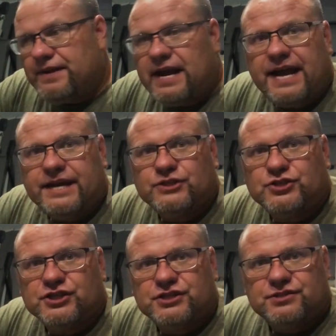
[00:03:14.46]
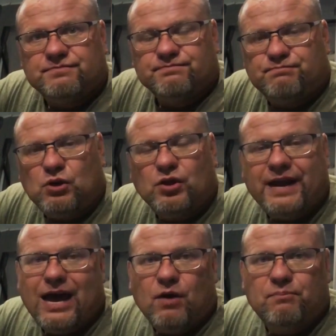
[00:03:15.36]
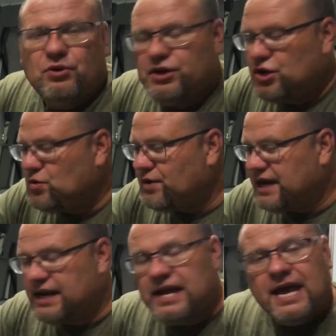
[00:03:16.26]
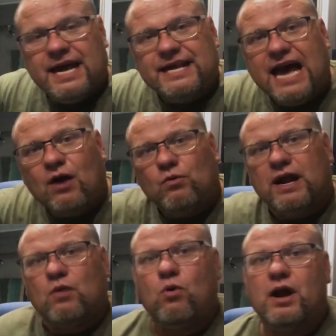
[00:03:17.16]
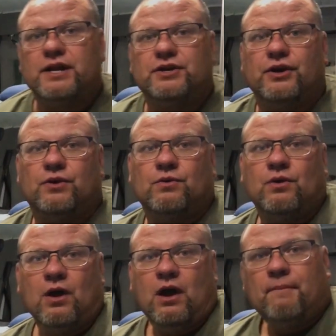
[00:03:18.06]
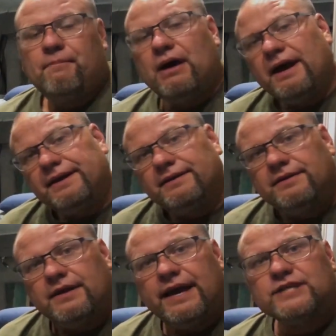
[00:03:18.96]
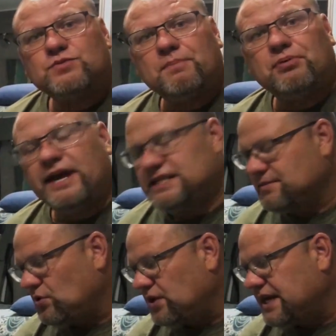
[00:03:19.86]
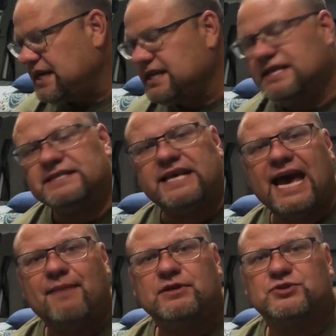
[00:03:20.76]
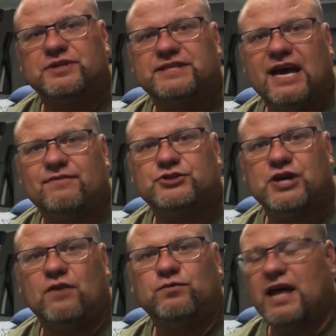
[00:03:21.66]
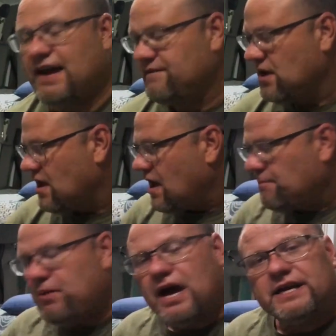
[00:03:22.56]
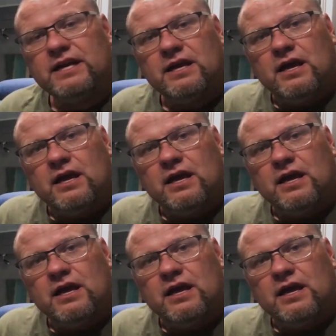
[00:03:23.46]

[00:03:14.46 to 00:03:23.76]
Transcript: then I can just pull it out, put a new one in. Not what I want to do, but it's replaceable. And any of these cabinetries have a shelf life. But,